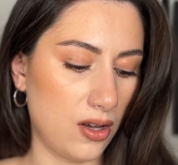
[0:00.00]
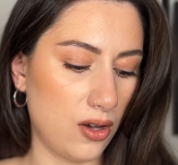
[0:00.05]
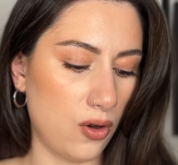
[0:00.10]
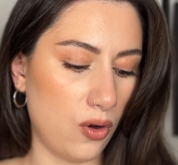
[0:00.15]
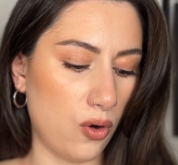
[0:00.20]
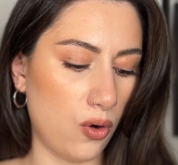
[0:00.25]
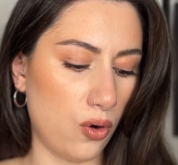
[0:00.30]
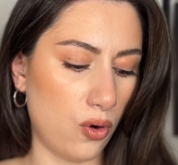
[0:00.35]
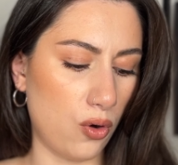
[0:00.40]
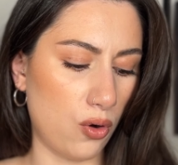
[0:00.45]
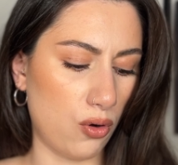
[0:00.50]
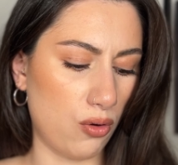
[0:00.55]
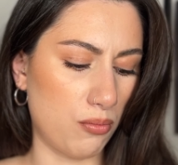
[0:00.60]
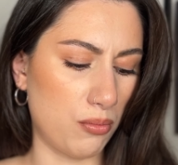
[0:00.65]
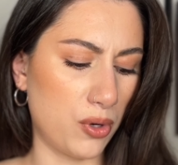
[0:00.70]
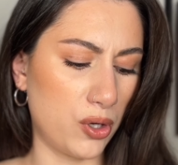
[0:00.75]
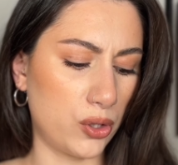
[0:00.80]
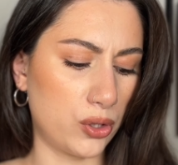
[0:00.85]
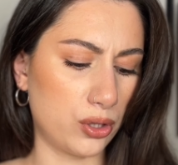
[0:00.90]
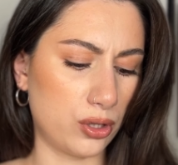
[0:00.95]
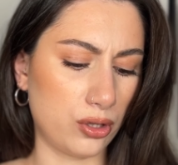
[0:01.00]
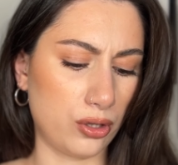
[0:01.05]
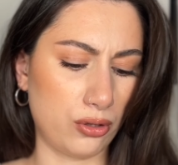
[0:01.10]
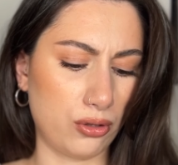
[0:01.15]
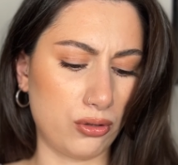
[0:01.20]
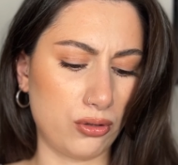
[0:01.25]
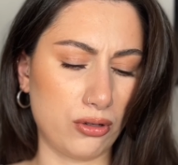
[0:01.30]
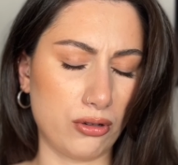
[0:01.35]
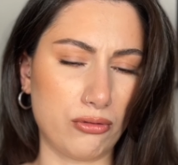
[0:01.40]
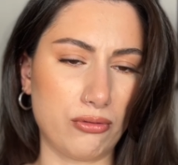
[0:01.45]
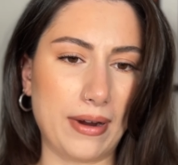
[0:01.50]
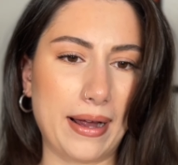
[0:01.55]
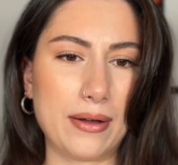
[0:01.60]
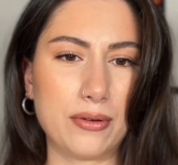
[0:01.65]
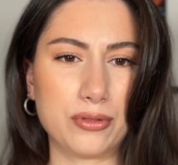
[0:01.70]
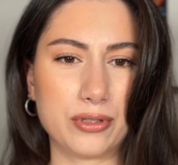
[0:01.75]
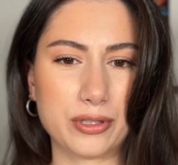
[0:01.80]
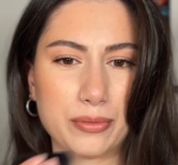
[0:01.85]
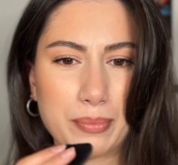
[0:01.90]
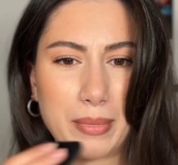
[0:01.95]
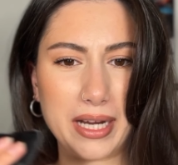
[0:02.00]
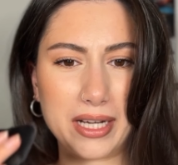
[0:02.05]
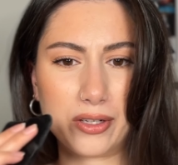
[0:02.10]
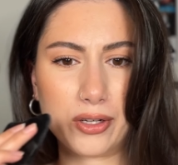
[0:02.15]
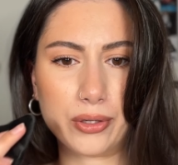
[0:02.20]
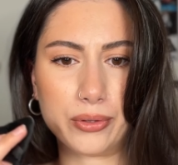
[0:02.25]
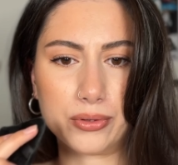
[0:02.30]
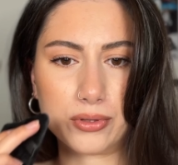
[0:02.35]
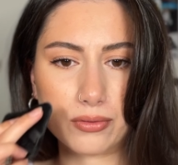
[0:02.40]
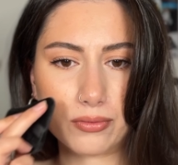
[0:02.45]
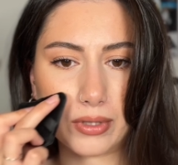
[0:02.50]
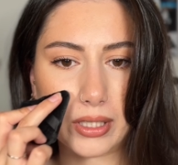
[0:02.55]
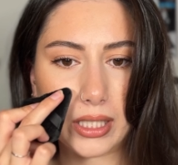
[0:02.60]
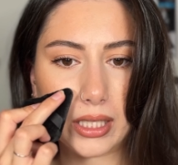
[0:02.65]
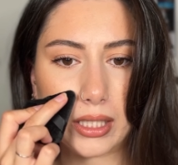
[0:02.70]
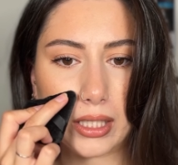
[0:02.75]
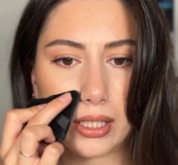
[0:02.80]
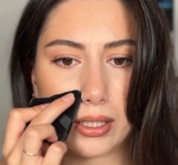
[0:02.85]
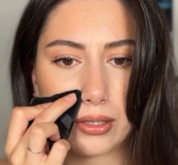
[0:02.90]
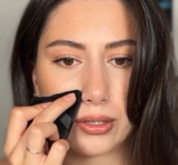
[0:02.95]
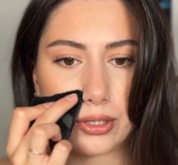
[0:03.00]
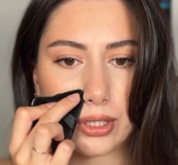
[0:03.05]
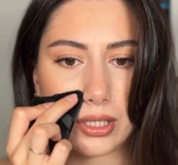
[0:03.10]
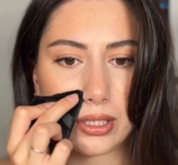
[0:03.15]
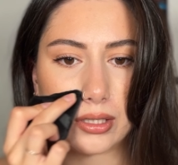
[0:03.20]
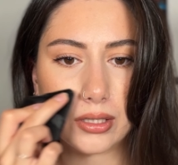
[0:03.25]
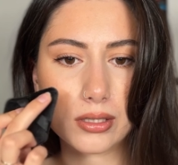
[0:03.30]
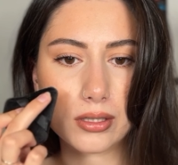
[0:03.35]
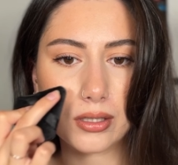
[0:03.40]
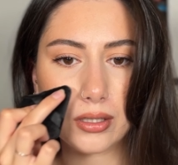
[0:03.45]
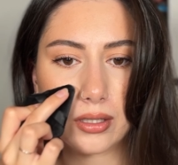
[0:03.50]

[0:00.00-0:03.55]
or more so around my nose really, just